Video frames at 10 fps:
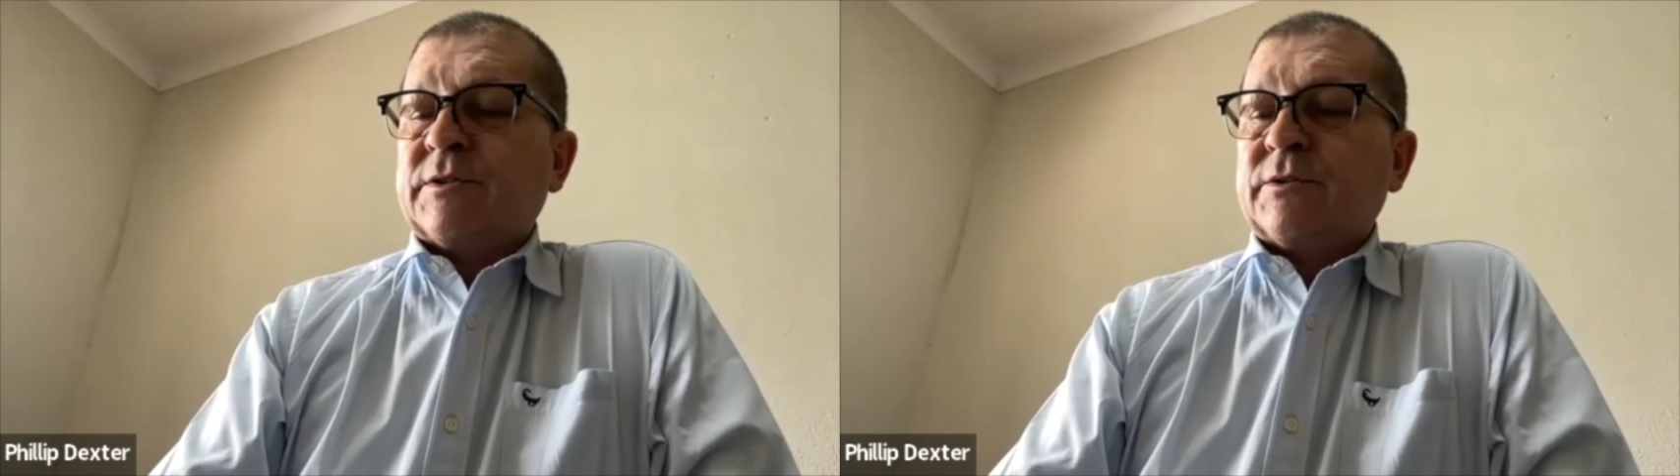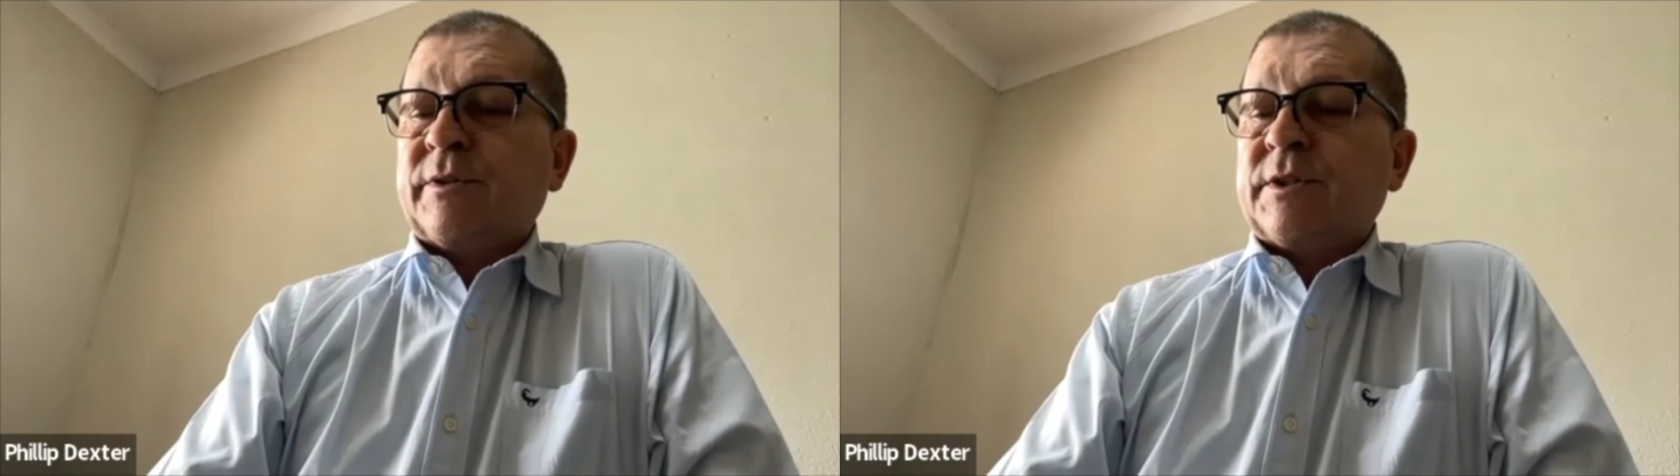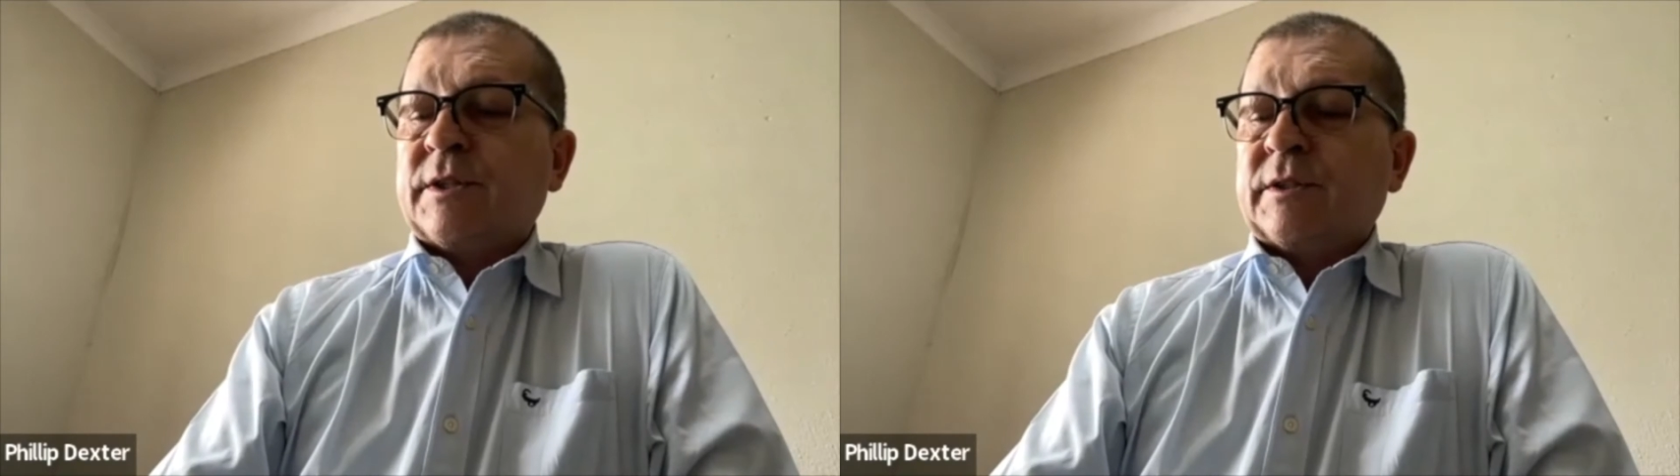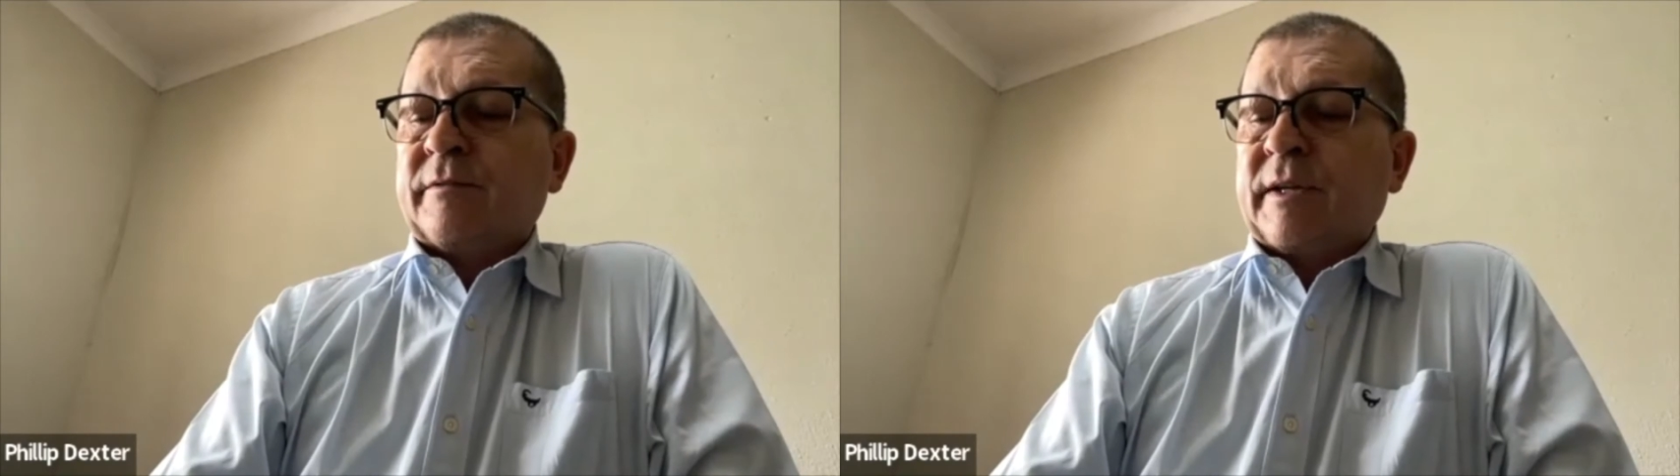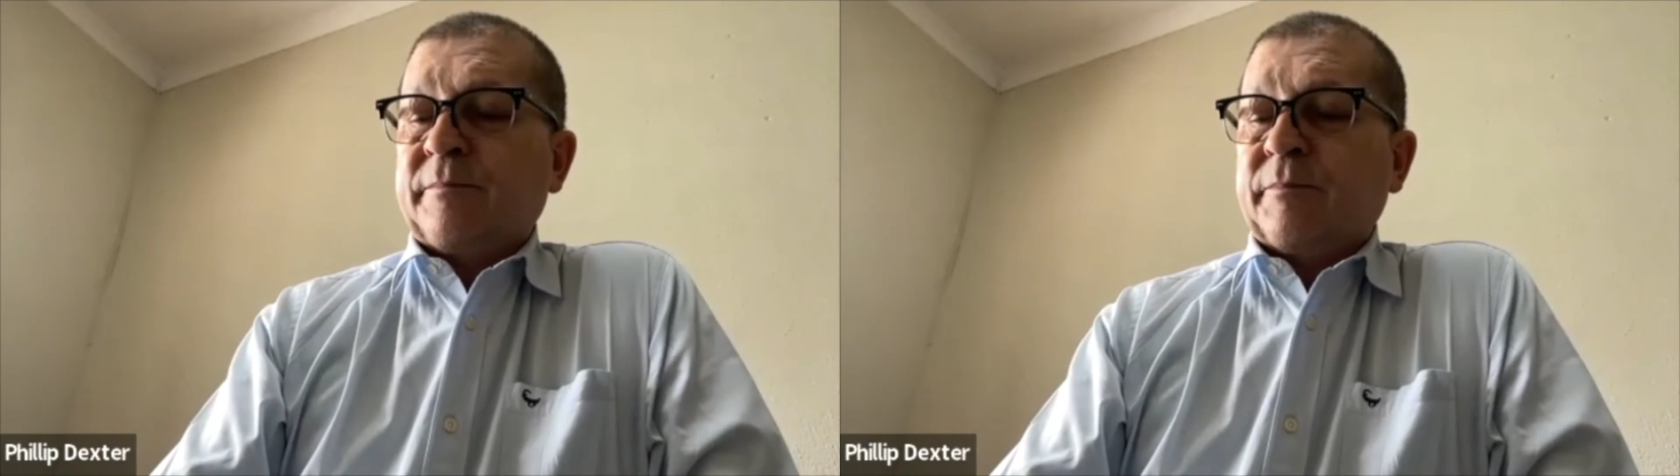recent
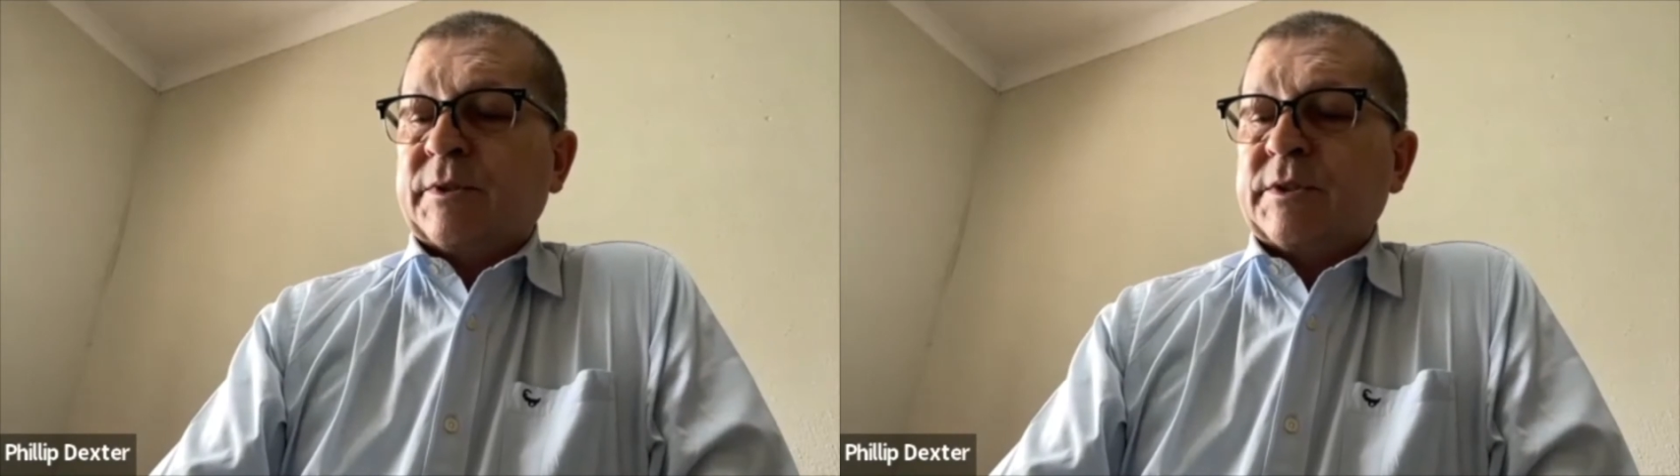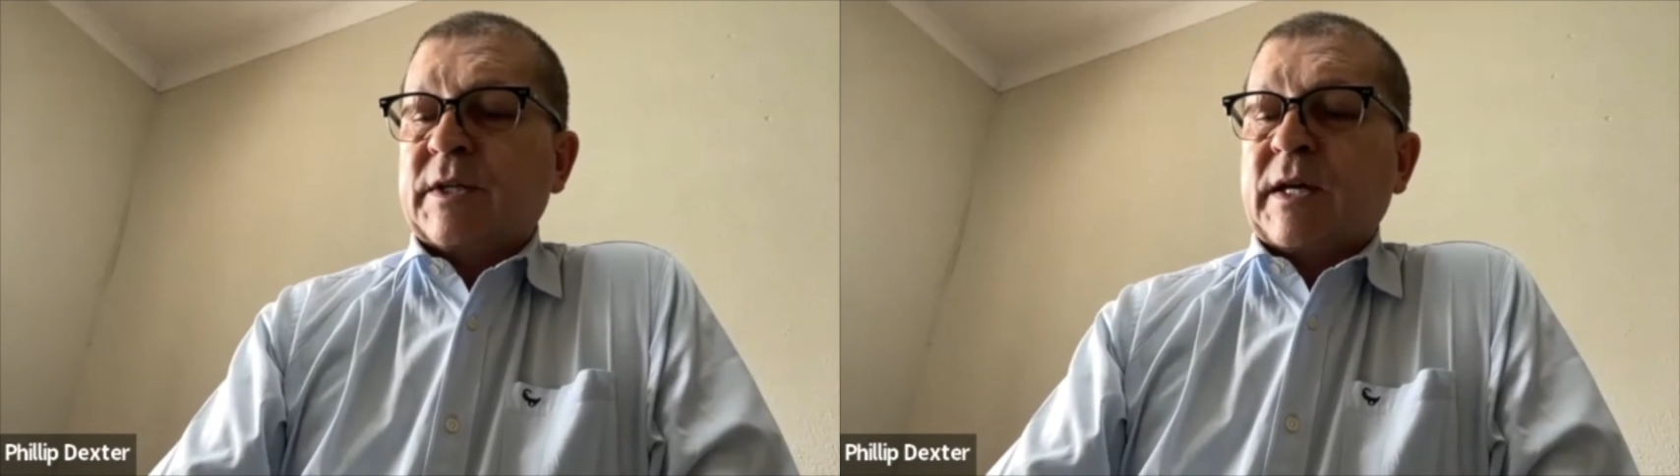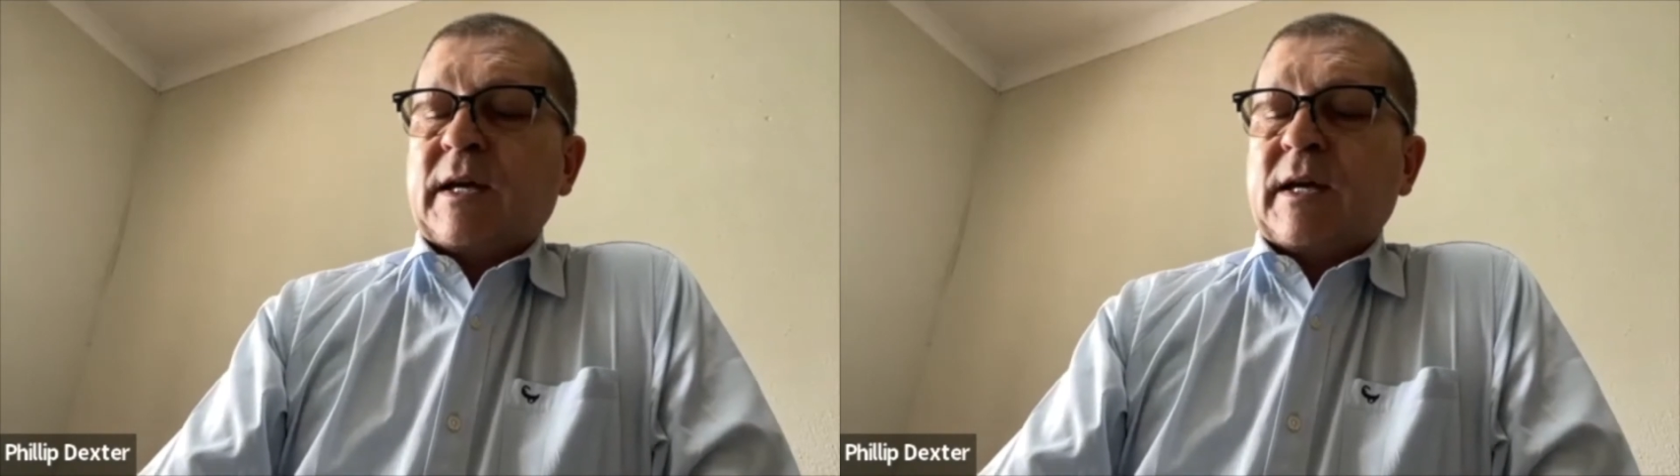developments.